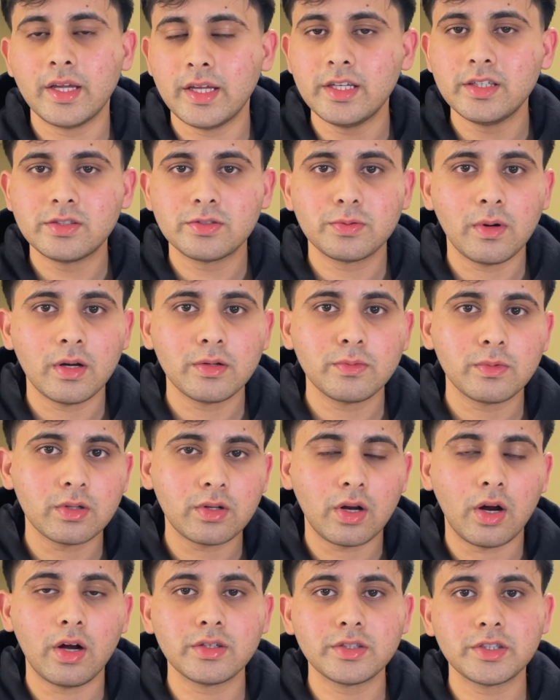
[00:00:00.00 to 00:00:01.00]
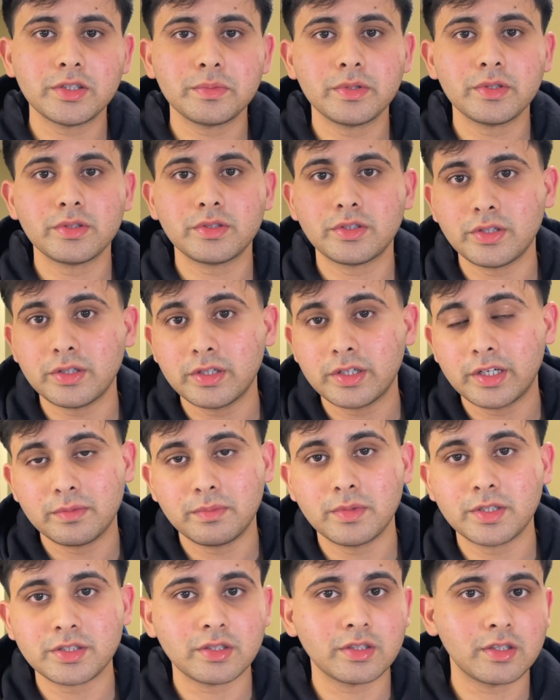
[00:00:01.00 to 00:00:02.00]
Each one will contribute to your
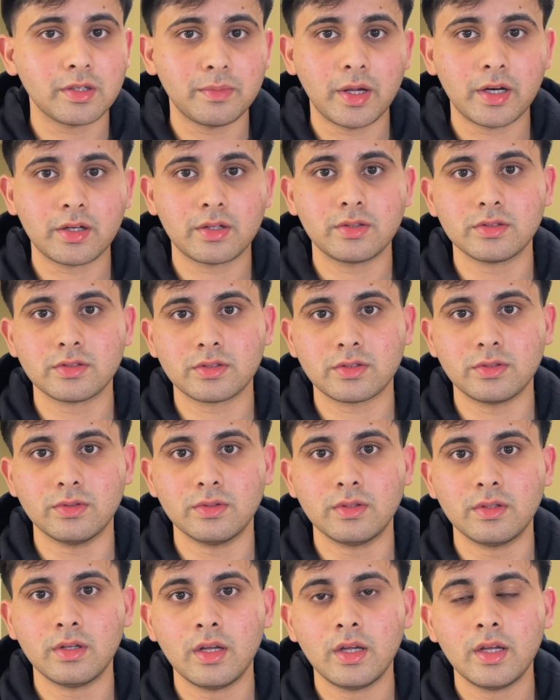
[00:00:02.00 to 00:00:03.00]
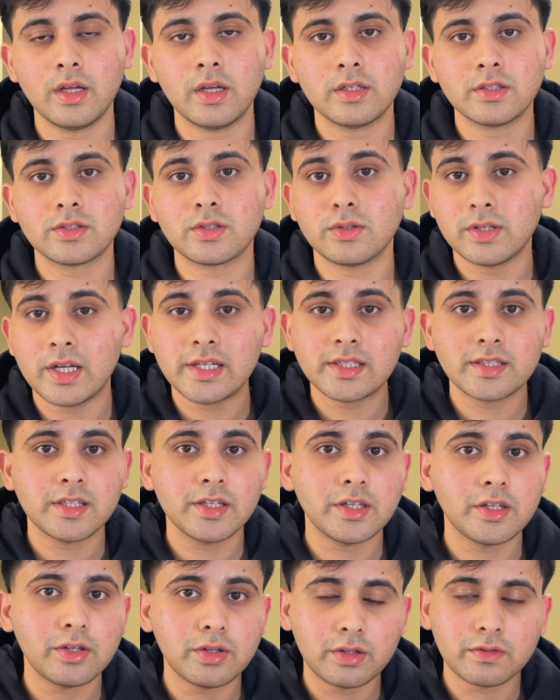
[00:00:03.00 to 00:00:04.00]
admission to medical school. So let's say
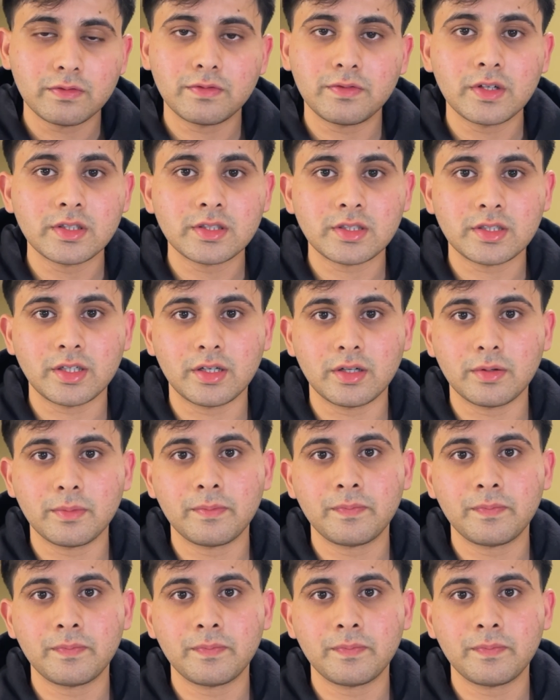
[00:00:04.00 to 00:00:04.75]
you're in first year.